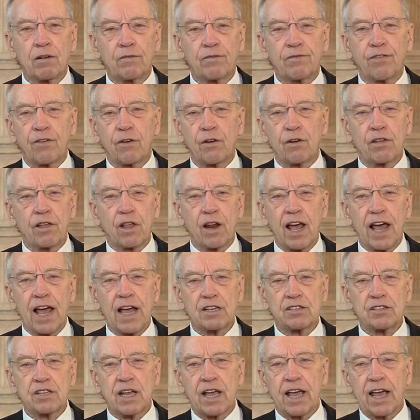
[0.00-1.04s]
for the
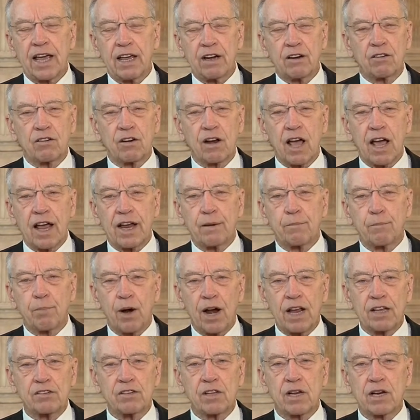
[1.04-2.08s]
last 8 or 9
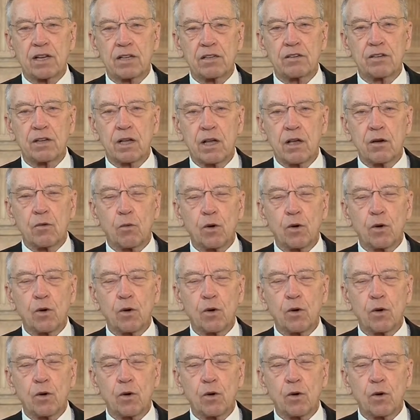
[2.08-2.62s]
presidents.